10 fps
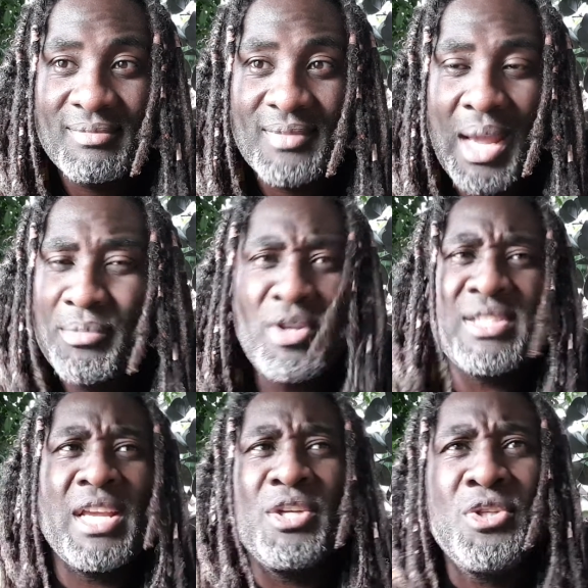I'm not
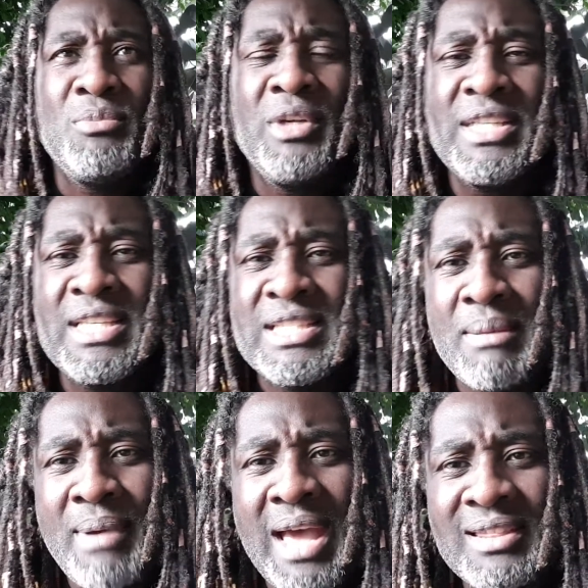saying humility is a
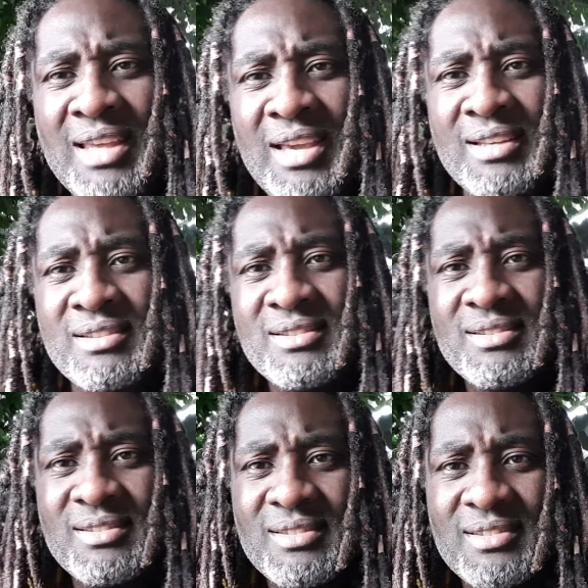bad thing.
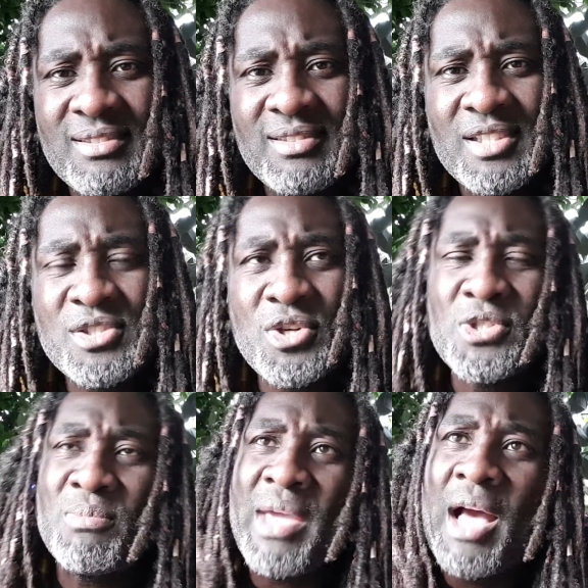It's good
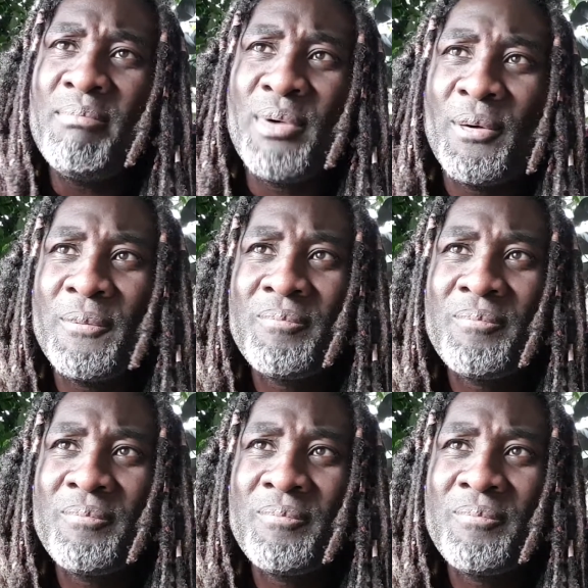to be humble.